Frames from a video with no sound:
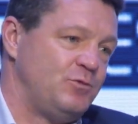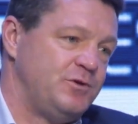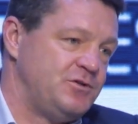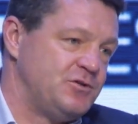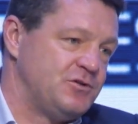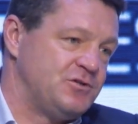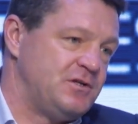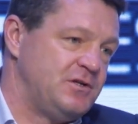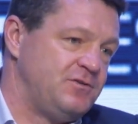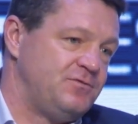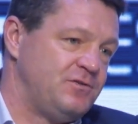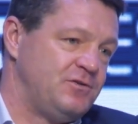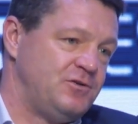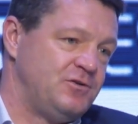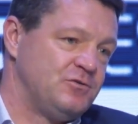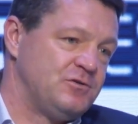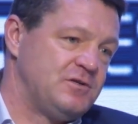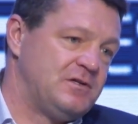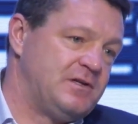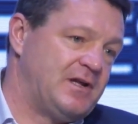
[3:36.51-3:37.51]
we just
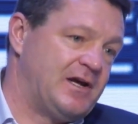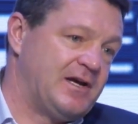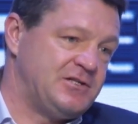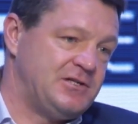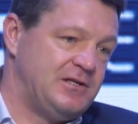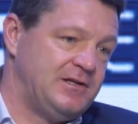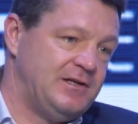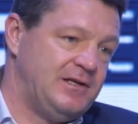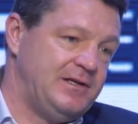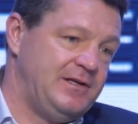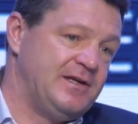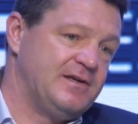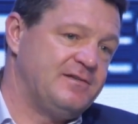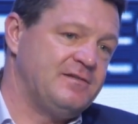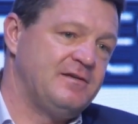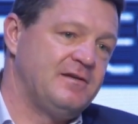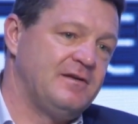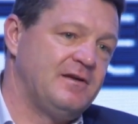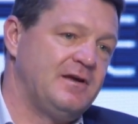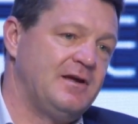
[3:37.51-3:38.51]
introduced actually
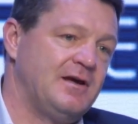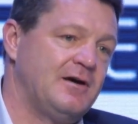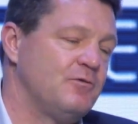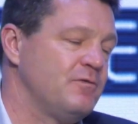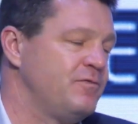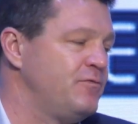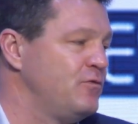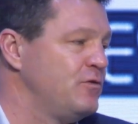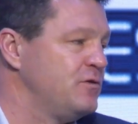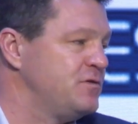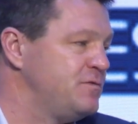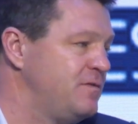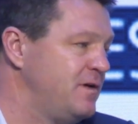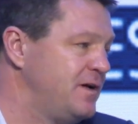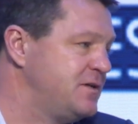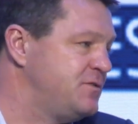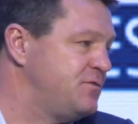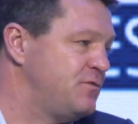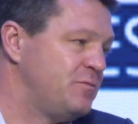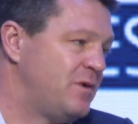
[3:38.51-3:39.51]
yesterday our first
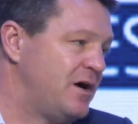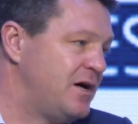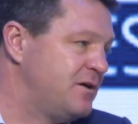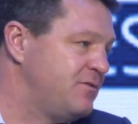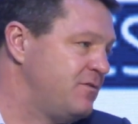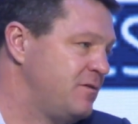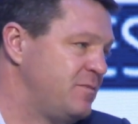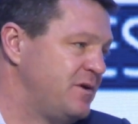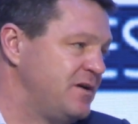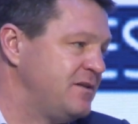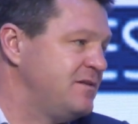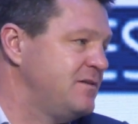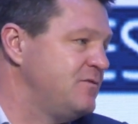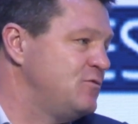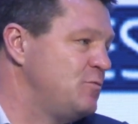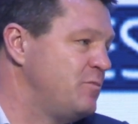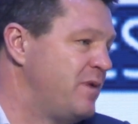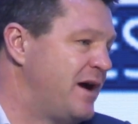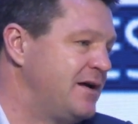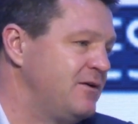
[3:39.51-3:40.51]
flights from Hyderabad
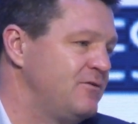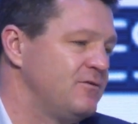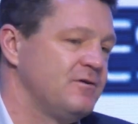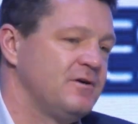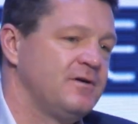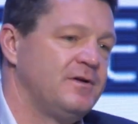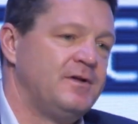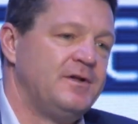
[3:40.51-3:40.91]
into Bangkok.